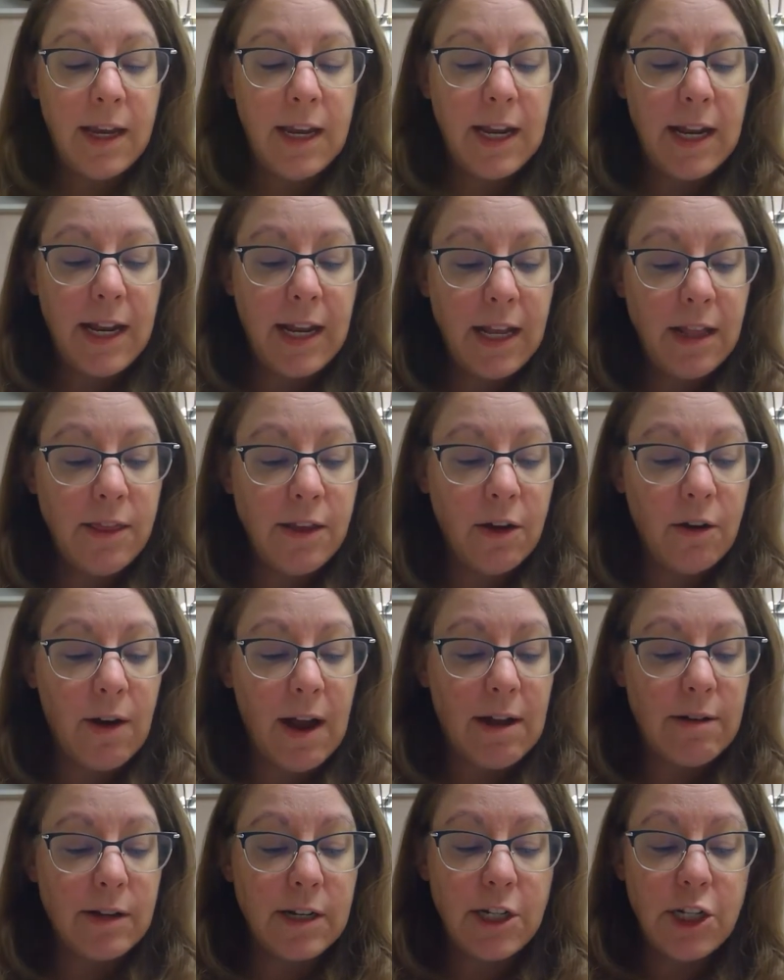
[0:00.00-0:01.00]
It hit the
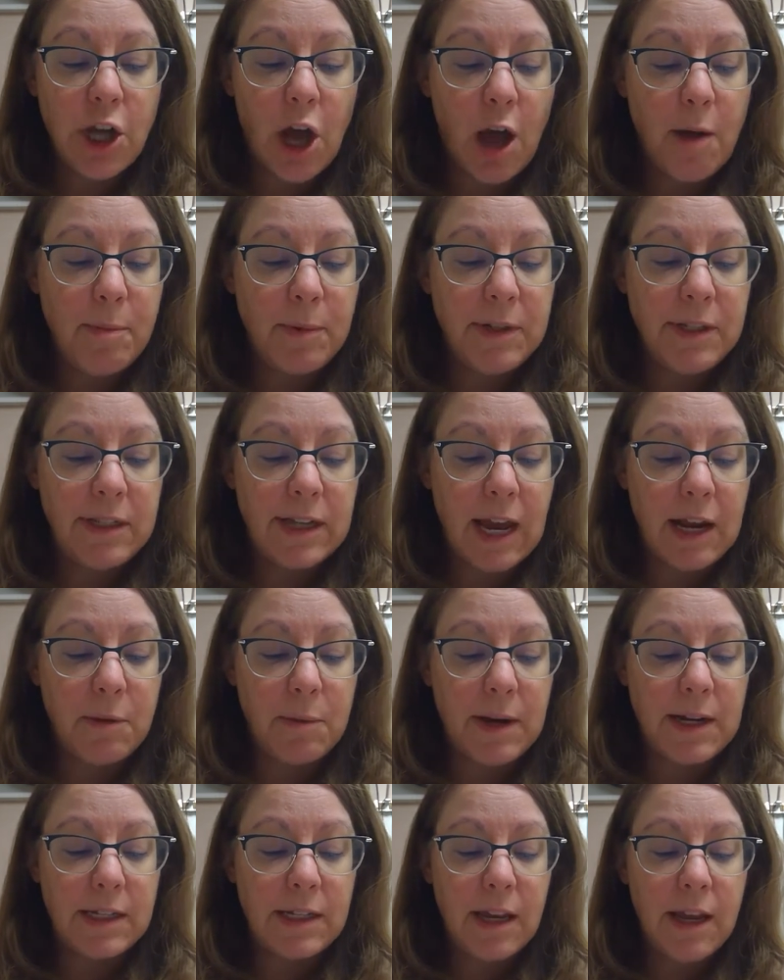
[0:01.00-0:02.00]
ground and toppled
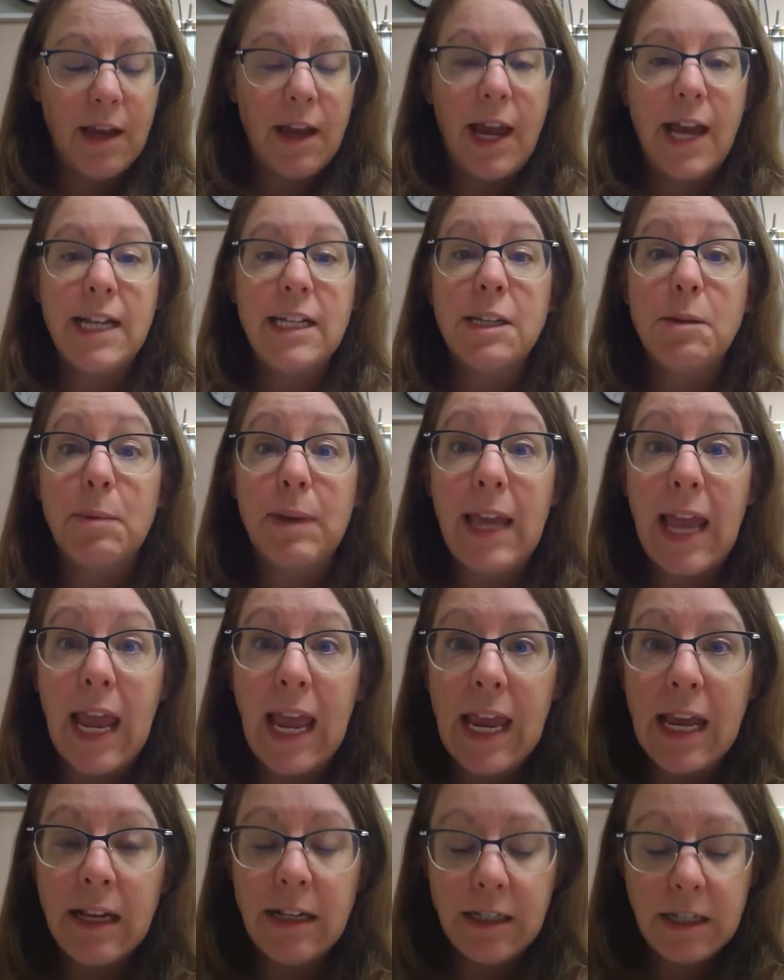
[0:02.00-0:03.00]
sideways, and some
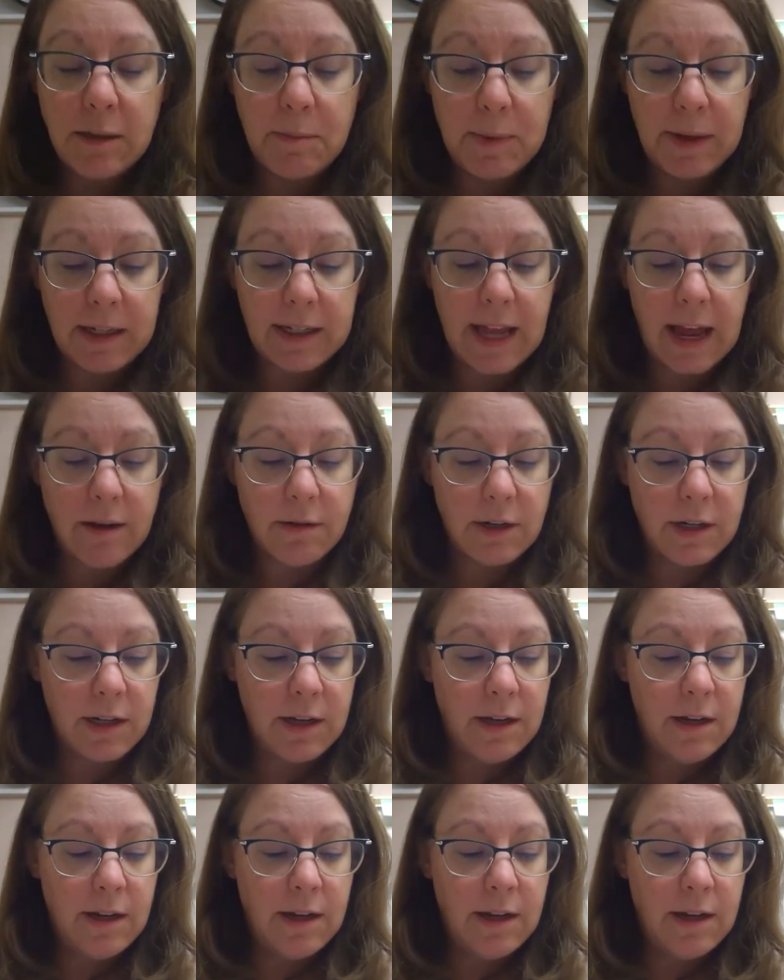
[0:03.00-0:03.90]
cans spilled out.